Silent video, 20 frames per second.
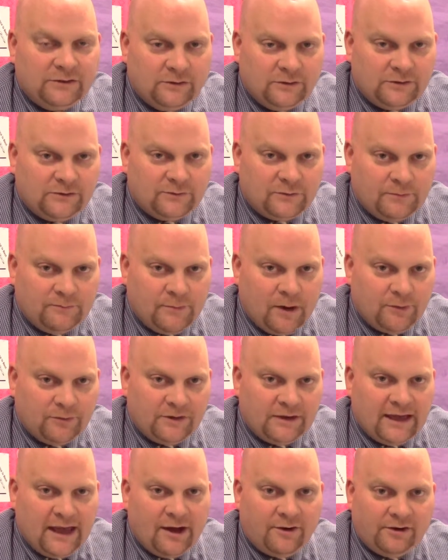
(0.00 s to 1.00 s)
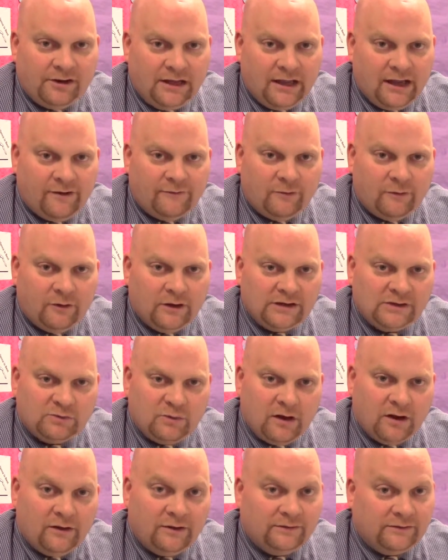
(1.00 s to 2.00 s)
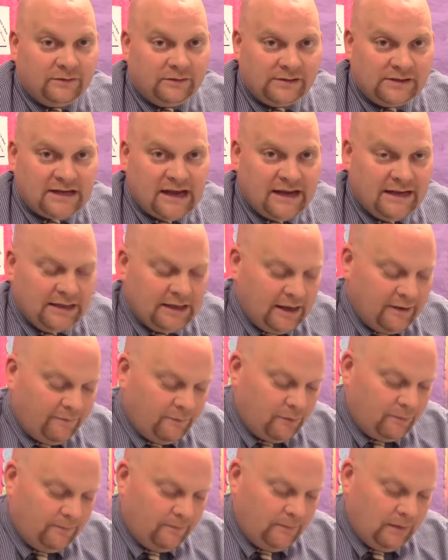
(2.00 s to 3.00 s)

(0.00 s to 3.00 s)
to us from both the county level as well as the state level.